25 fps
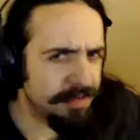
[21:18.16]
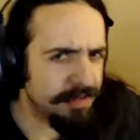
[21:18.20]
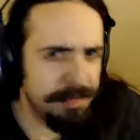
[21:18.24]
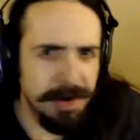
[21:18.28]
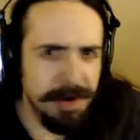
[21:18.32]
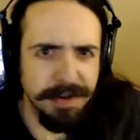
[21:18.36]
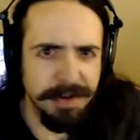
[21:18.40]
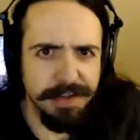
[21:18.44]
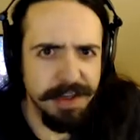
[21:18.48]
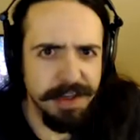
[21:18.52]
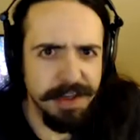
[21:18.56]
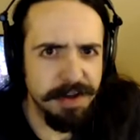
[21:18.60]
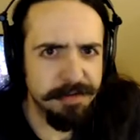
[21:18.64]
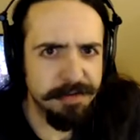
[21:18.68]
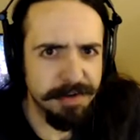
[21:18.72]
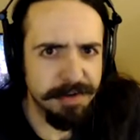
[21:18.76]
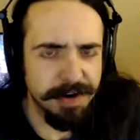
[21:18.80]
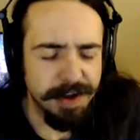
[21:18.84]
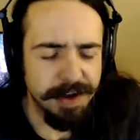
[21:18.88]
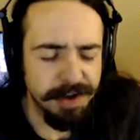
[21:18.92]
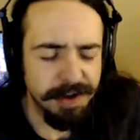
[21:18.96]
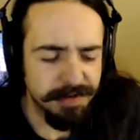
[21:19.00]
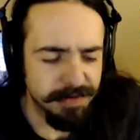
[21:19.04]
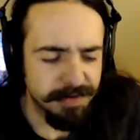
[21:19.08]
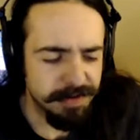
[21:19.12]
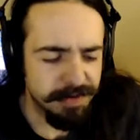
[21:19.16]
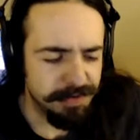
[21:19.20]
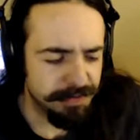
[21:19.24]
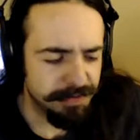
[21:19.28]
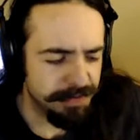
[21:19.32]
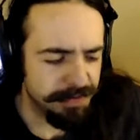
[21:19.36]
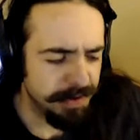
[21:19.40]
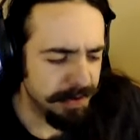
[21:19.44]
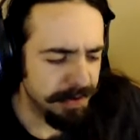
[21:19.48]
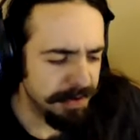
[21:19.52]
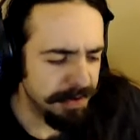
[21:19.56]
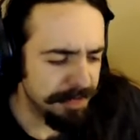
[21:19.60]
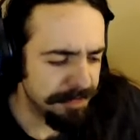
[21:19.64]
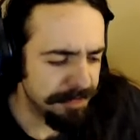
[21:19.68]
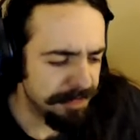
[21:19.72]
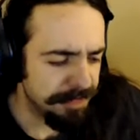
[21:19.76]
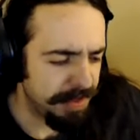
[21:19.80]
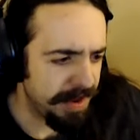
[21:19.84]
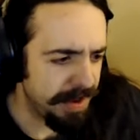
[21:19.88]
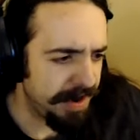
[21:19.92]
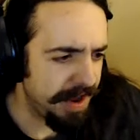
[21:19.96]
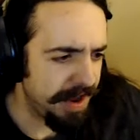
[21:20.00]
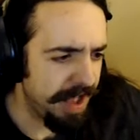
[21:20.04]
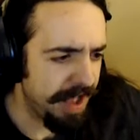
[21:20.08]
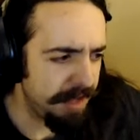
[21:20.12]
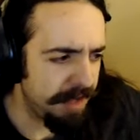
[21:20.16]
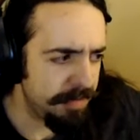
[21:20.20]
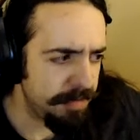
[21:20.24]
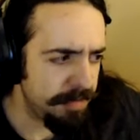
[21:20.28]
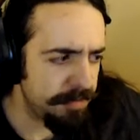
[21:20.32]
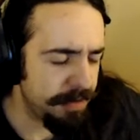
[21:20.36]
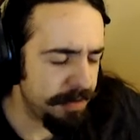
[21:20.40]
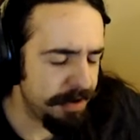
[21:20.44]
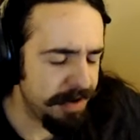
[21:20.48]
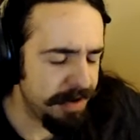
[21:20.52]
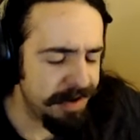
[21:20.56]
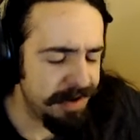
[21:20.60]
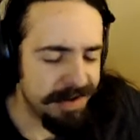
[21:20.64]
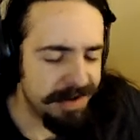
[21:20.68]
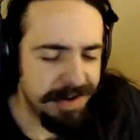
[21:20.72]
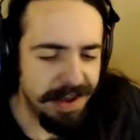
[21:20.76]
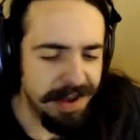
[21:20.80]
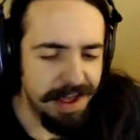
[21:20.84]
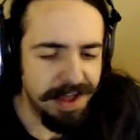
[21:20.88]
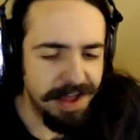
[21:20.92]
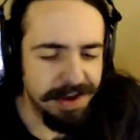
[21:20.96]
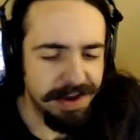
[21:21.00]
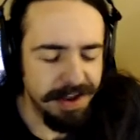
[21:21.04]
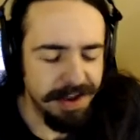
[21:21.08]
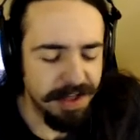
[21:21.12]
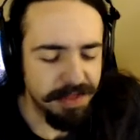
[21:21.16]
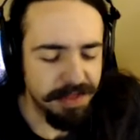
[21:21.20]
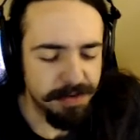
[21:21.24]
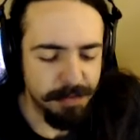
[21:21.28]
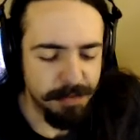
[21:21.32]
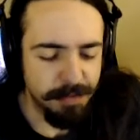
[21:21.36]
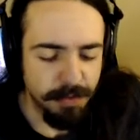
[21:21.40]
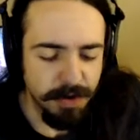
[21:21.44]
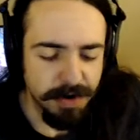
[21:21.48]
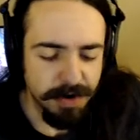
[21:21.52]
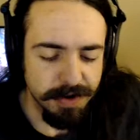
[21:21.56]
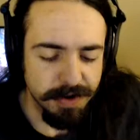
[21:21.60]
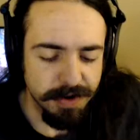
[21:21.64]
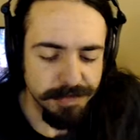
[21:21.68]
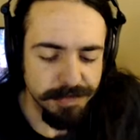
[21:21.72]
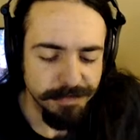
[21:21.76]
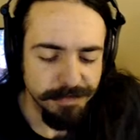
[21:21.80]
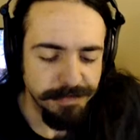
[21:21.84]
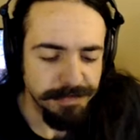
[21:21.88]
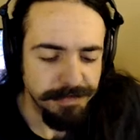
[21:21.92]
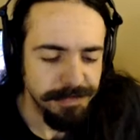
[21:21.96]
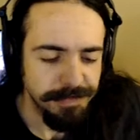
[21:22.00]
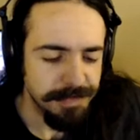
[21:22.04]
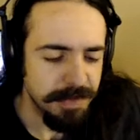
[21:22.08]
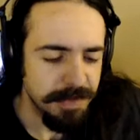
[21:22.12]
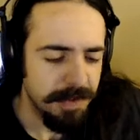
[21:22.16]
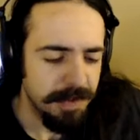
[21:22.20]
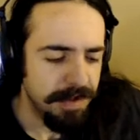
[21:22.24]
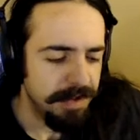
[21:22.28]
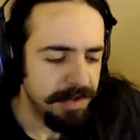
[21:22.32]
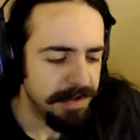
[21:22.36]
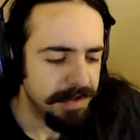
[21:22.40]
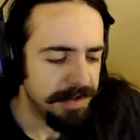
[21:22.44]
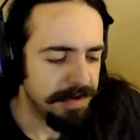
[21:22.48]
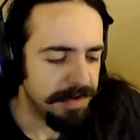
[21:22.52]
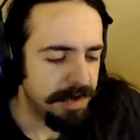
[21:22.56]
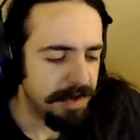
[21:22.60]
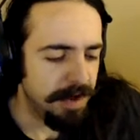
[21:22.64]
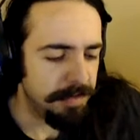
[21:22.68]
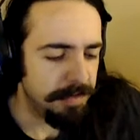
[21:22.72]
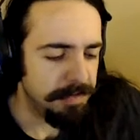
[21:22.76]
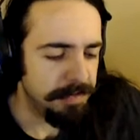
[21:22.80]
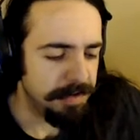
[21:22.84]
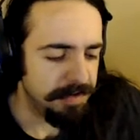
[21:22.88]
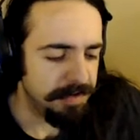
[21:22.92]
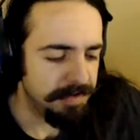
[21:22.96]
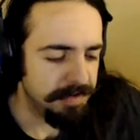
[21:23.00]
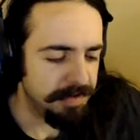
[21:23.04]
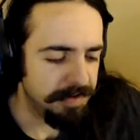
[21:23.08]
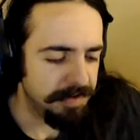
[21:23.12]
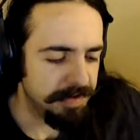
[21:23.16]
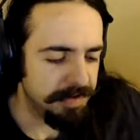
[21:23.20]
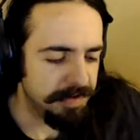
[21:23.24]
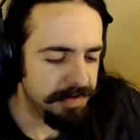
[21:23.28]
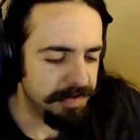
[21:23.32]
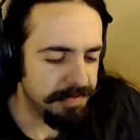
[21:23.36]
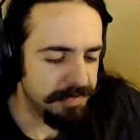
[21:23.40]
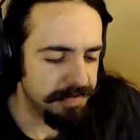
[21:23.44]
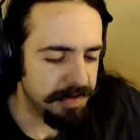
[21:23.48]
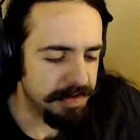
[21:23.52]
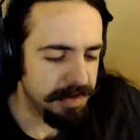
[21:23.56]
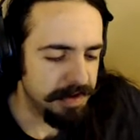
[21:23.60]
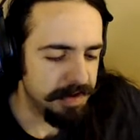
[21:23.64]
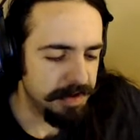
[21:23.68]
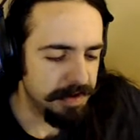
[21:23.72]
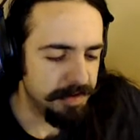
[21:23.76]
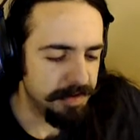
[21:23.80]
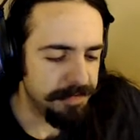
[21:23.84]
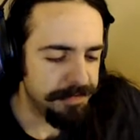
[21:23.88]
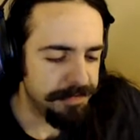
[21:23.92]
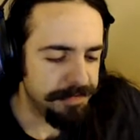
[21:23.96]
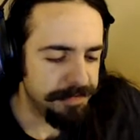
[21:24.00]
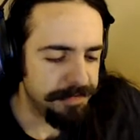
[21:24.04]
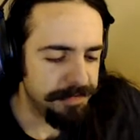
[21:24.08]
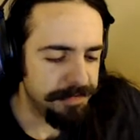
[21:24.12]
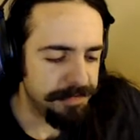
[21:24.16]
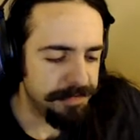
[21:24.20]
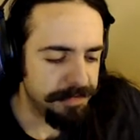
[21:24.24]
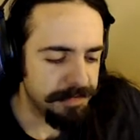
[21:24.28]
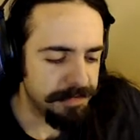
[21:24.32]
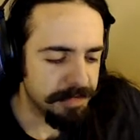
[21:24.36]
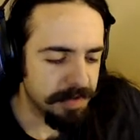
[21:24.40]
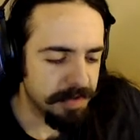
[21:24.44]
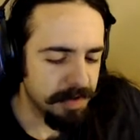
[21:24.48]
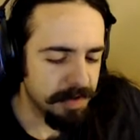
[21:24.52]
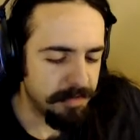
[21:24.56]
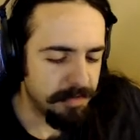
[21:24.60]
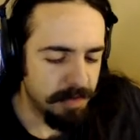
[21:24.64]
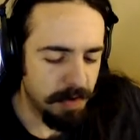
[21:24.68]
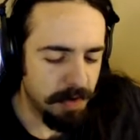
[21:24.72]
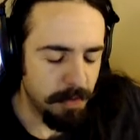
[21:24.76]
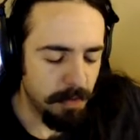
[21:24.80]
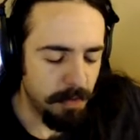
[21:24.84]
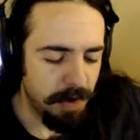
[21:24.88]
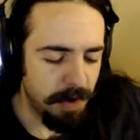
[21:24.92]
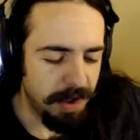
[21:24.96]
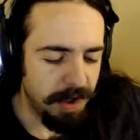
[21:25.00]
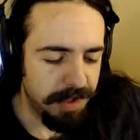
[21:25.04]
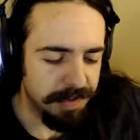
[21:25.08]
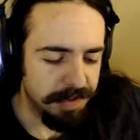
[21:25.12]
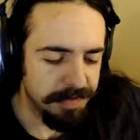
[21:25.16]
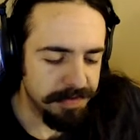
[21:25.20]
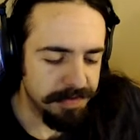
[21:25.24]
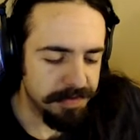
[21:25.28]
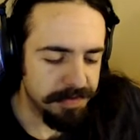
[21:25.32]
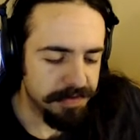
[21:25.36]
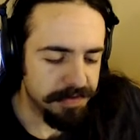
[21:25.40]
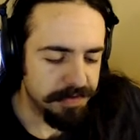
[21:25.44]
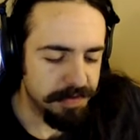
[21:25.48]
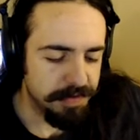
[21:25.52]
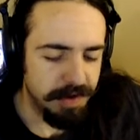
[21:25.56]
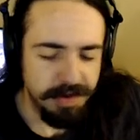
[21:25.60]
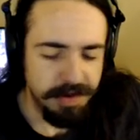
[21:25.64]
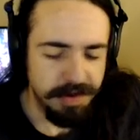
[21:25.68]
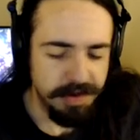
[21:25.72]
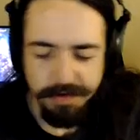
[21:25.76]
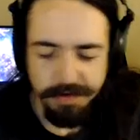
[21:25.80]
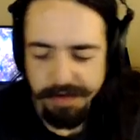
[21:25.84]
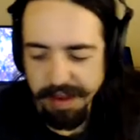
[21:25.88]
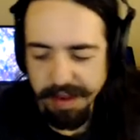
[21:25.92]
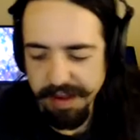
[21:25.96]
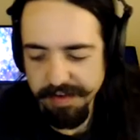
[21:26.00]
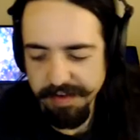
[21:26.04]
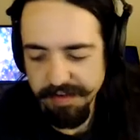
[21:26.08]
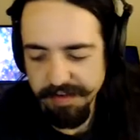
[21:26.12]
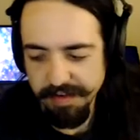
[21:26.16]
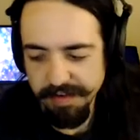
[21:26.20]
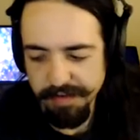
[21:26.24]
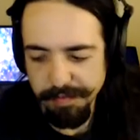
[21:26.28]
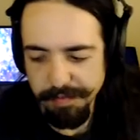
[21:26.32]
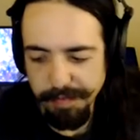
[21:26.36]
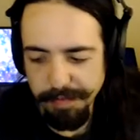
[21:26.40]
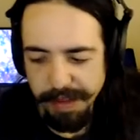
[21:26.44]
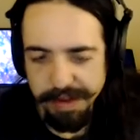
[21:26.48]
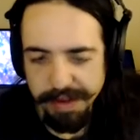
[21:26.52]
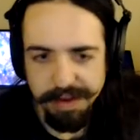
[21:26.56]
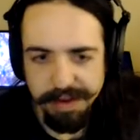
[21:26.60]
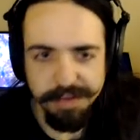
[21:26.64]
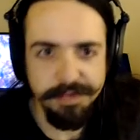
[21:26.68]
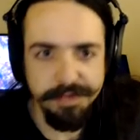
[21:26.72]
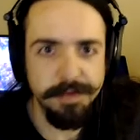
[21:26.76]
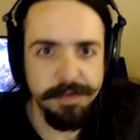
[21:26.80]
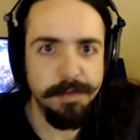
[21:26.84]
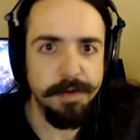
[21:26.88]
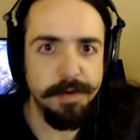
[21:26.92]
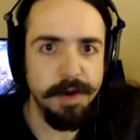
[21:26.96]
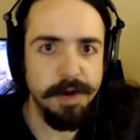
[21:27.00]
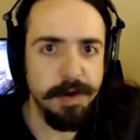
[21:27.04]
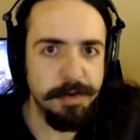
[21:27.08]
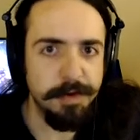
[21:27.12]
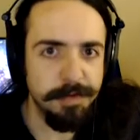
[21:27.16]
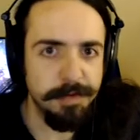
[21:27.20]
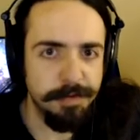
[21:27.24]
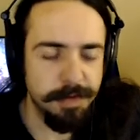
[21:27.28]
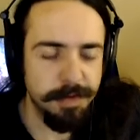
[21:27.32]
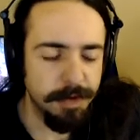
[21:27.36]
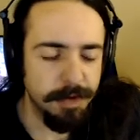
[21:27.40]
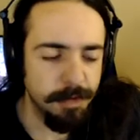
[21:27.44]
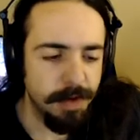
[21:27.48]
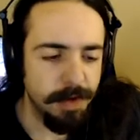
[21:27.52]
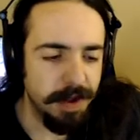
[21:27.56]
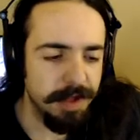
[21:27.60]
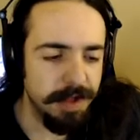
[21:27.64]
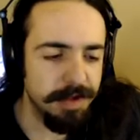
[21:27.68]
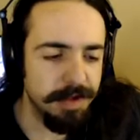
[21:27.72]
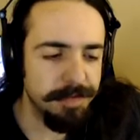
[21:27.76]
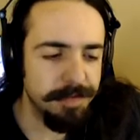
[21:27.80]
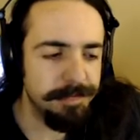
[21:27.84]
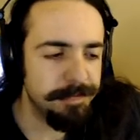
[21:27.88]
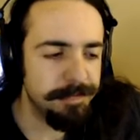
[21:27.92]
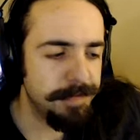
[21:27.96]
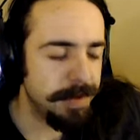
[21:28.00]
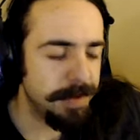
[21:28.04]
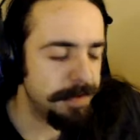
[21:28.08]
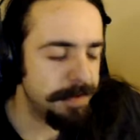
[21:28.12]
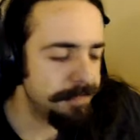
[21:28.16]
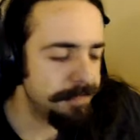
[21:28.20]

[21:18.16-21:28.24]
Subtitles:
barely over 100 still, and I haven't put in any other work up until for a while, so I don't anticipate it's grown for a while. But